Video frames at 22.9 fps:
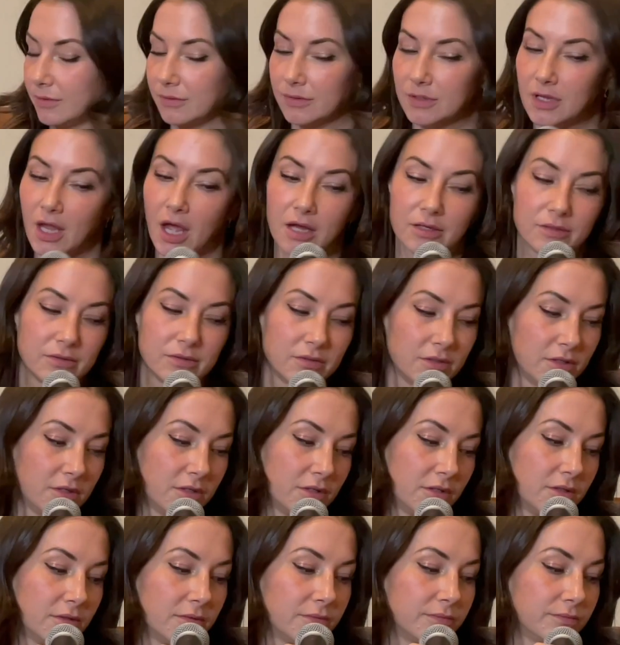Yeah.
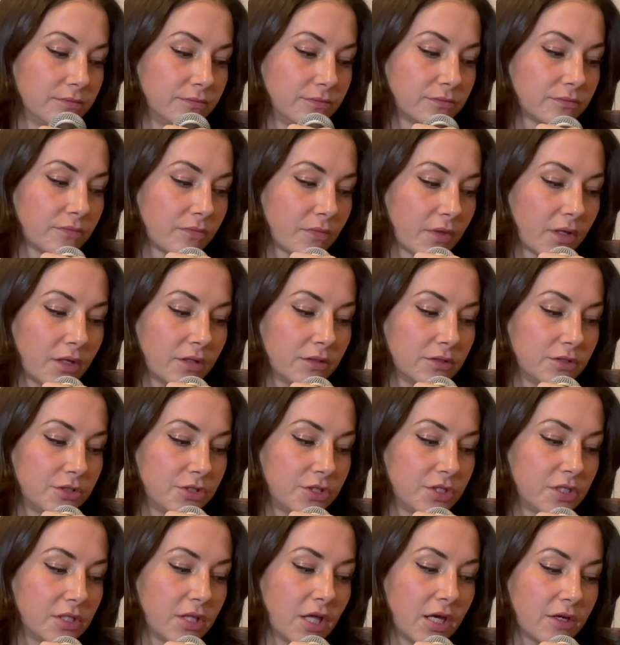
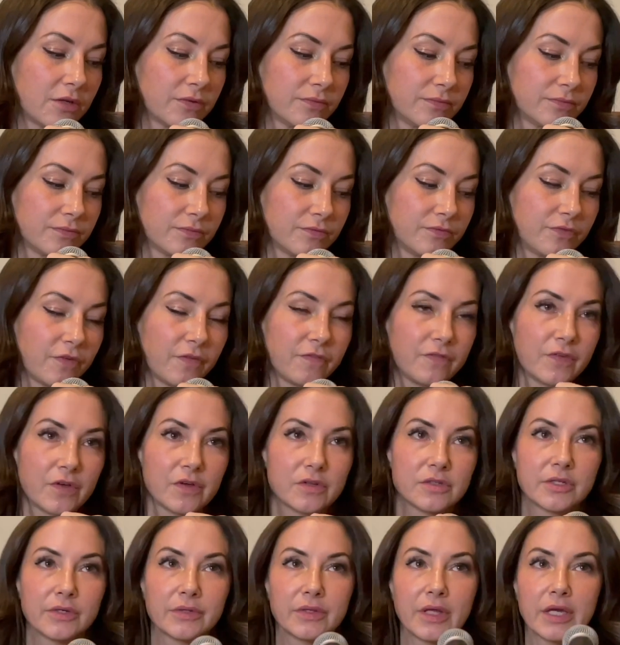She like
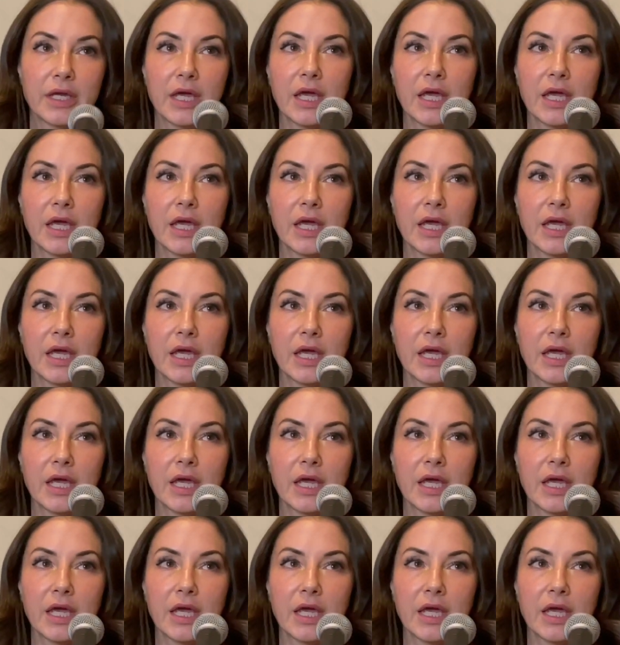fulfills their like